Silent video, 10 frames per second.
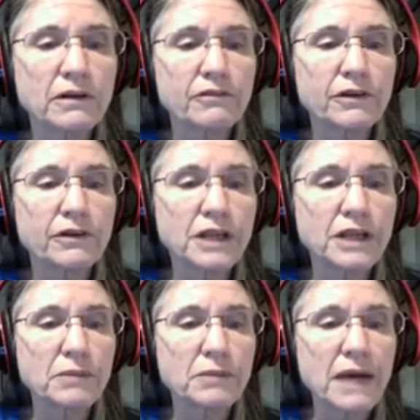first
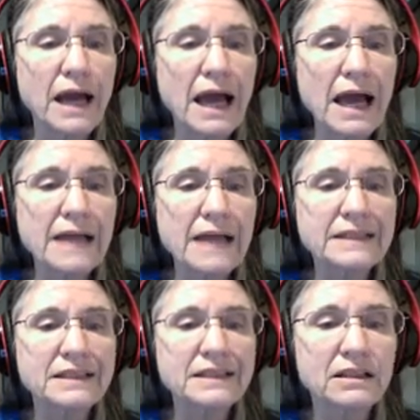name, has
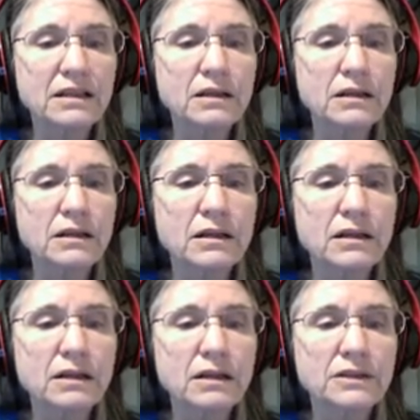
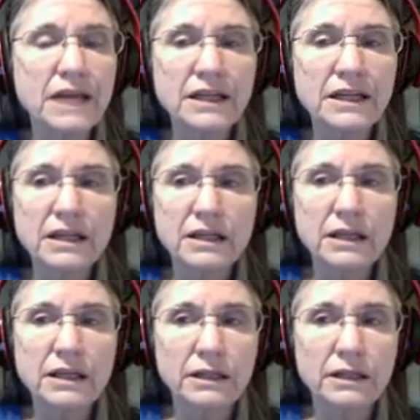data
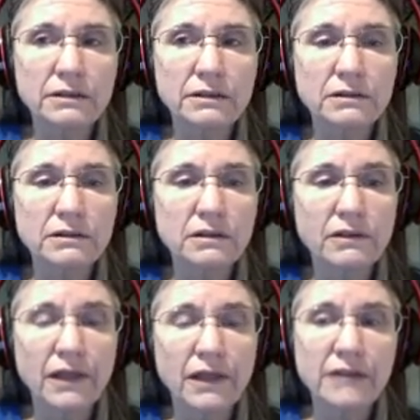in it,
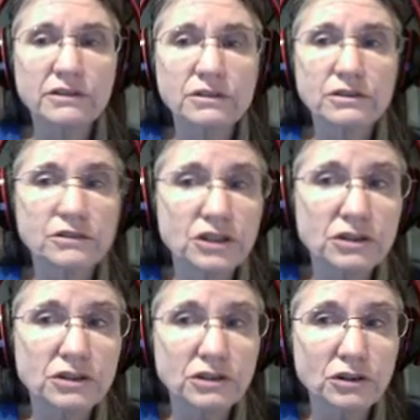that's just
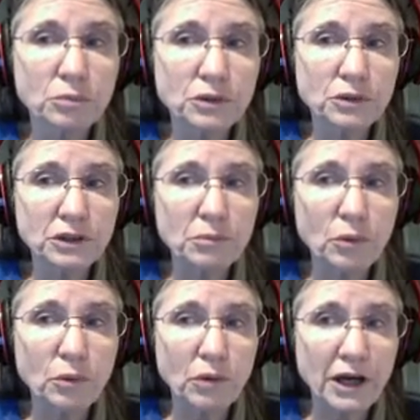the super
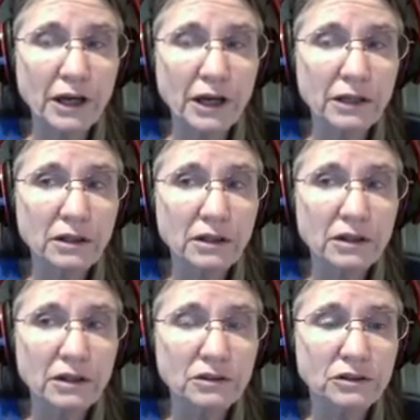simple way
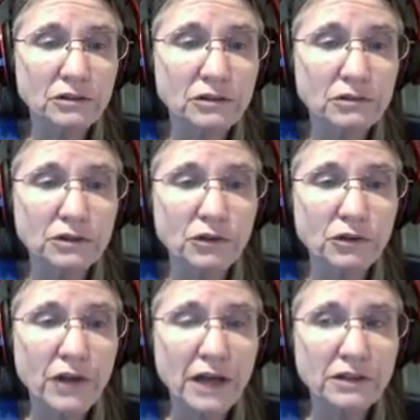to do
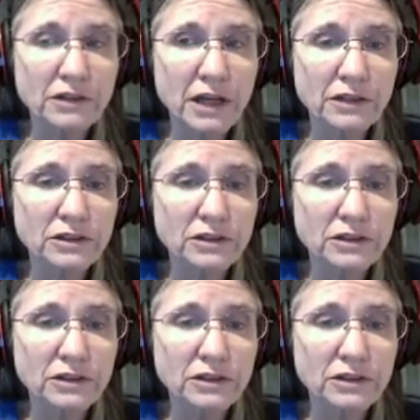that test.